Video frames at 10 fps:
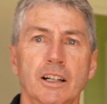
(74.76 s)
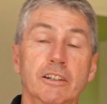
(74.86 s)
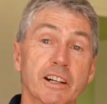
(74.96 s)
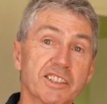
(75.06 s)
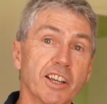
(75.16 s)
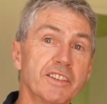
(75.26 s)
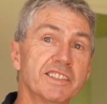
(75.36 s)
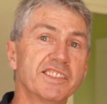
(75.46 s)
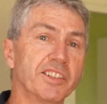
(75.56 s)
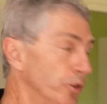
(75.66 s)
All right, so
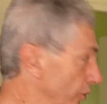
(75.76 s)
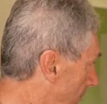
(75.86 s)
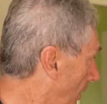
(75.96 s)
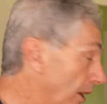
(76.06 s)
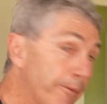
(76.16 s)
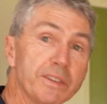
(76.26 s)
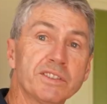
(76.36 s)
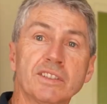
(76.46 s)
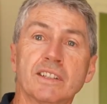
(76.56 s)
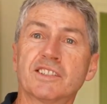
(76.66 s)
this is the door to my
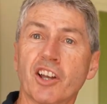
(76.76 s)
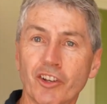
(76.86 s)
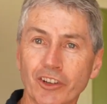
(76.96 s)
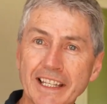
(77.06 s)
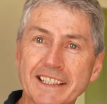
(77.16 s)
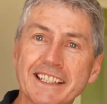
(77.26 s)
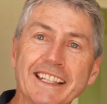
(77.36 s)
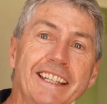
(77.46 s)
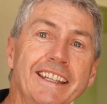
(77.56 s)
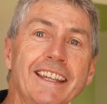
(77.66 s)
office. So let's
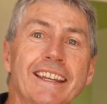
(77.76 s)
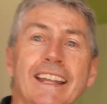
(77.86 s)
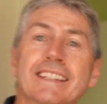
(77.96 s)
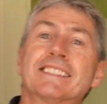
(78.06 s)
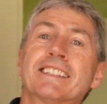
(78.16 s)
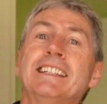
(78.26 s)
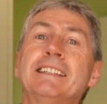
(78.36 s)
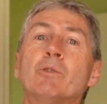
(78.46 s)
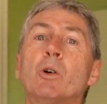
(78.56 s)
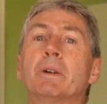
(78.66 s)
get in there and see
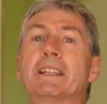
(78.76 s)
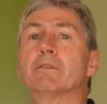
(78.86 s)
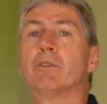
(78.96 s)
what we can